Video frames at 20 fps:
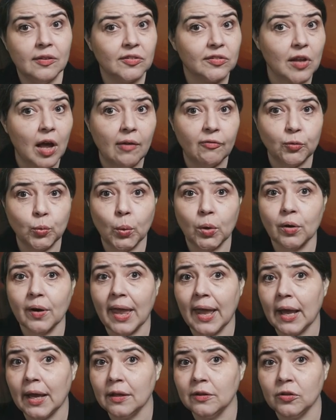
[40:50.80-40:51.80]
Software
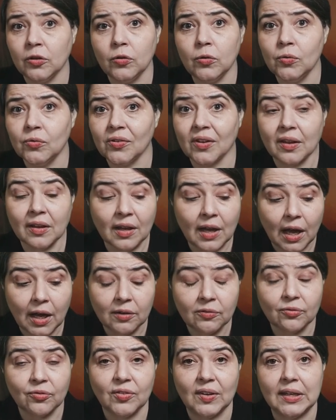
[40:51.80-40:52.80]
can't use a
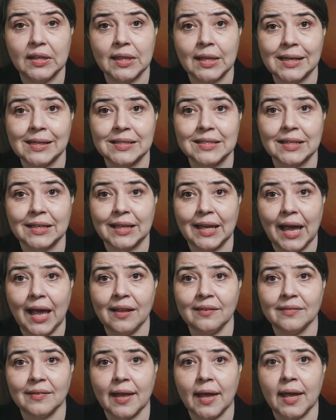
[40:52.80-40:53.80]
gut feeling to
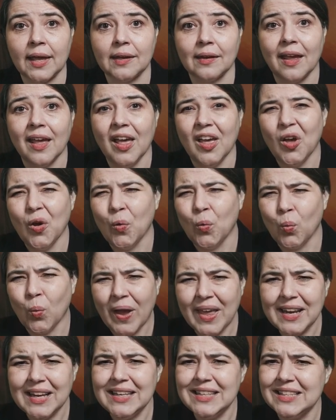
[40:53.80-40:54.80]
guess at
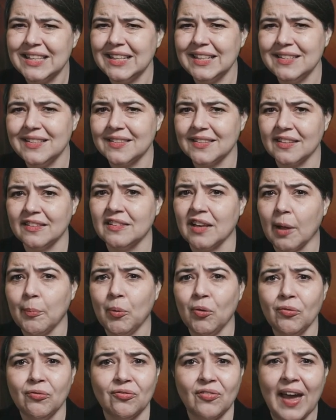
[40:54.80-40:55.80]
when it needs to
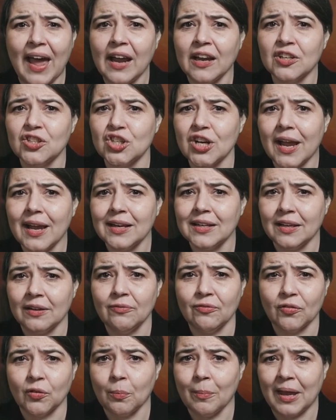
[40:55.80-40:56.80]
double fact check
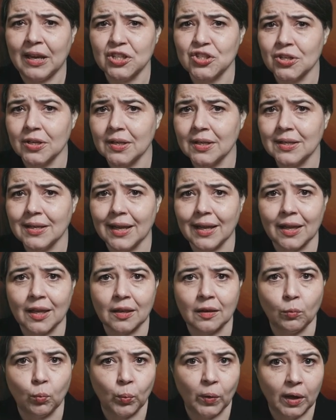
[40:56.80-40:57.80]
information
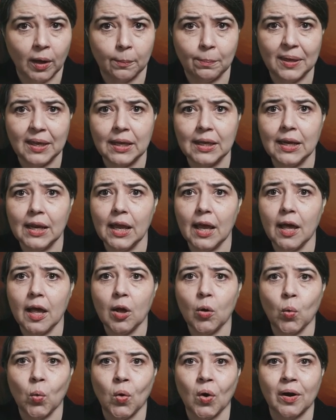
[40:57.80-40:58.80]
in
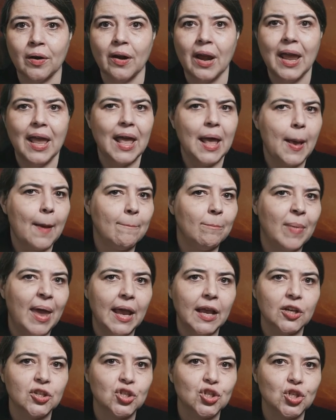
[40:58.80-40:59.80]
Wikipedia or
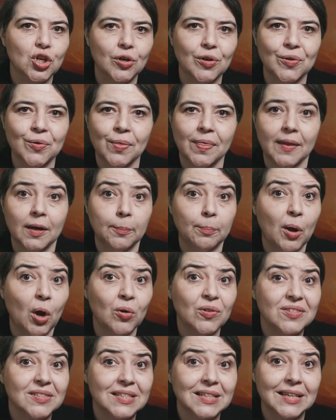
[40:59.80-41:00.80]
make sure that a
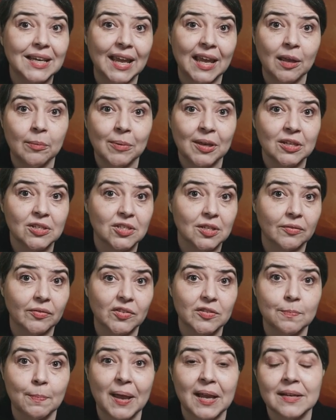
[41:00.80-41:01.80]
posted image
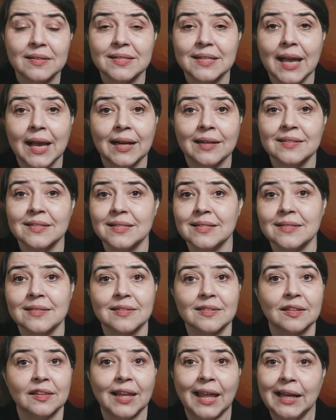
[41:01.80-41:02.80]
of
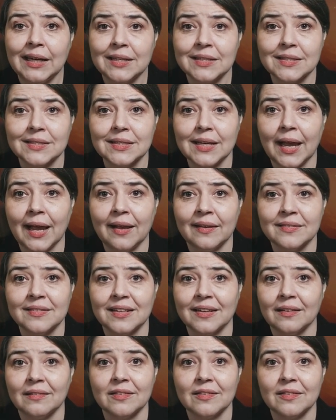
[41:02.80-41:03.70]
SpaceX's latest test